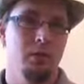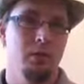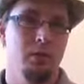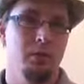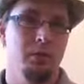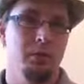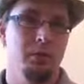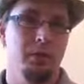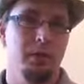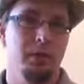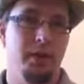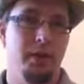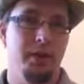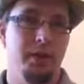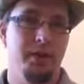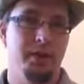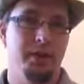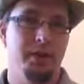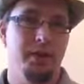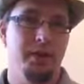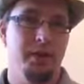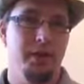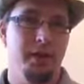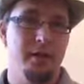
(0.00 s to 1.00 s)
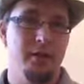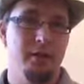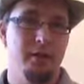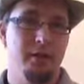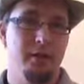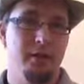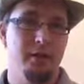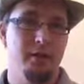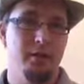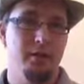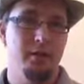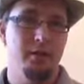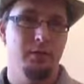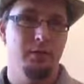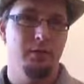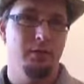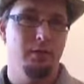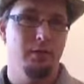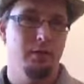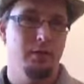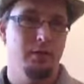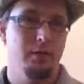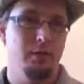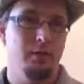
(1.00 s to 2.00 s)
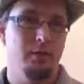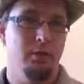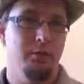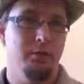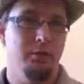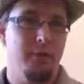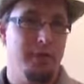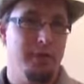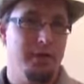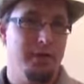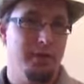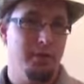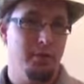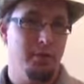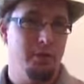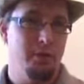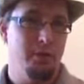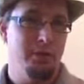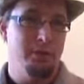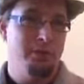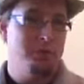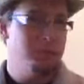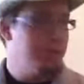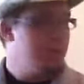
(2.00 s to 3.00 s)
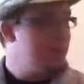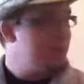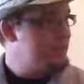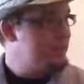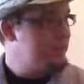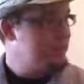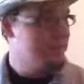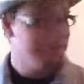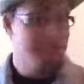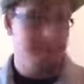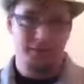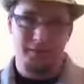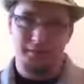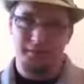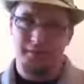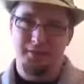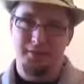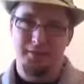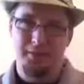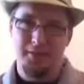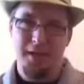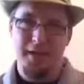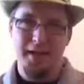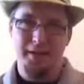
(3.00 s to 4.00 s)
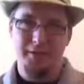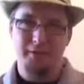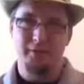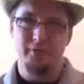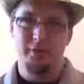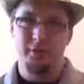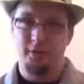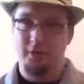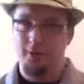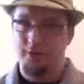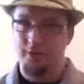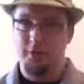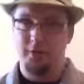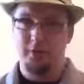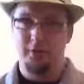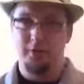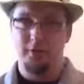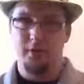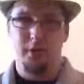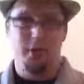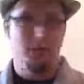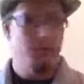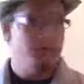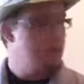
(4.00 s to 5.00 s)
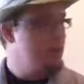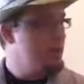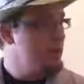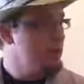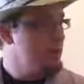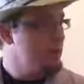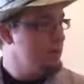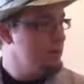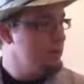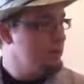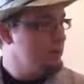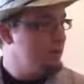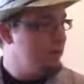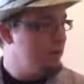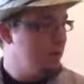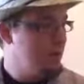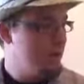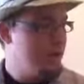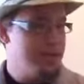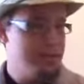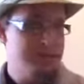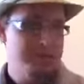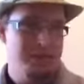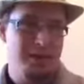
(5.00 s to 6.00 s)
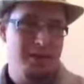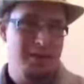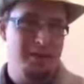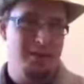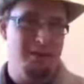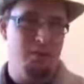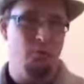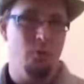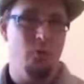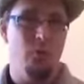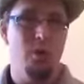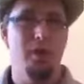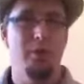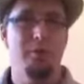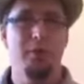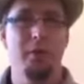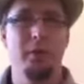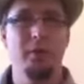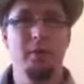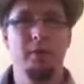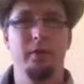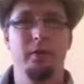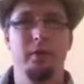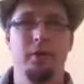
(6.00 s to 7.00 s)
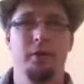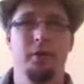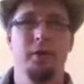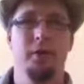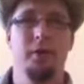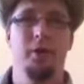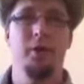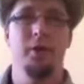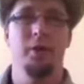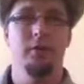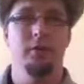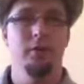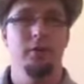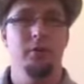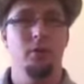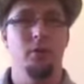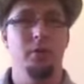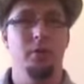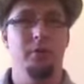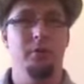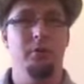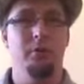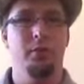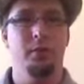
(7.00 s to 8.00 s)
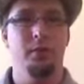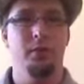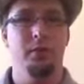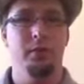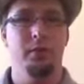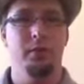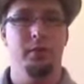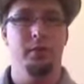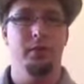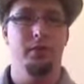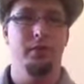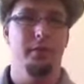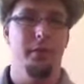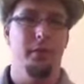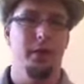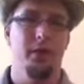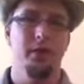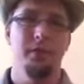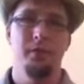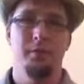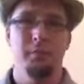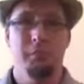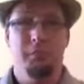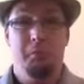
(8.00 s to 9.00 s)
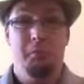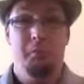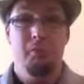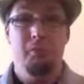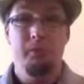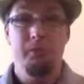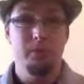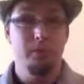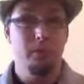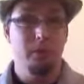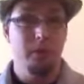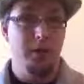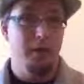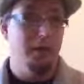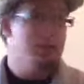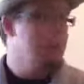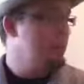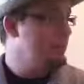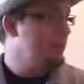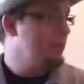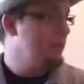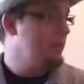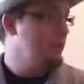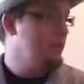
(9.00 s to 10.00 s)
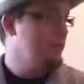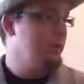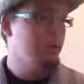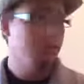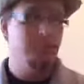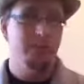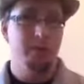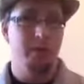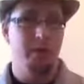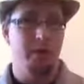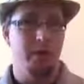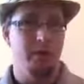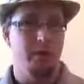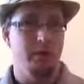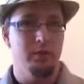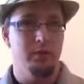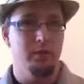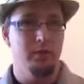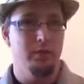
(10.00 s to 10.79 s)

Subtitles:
But again, see how you'll find that when, especially when you get to this last string, the sixth string, your hand's not going to want to be under the guitar. It's going to want to pull off to the side. It's okay, don't sweat it.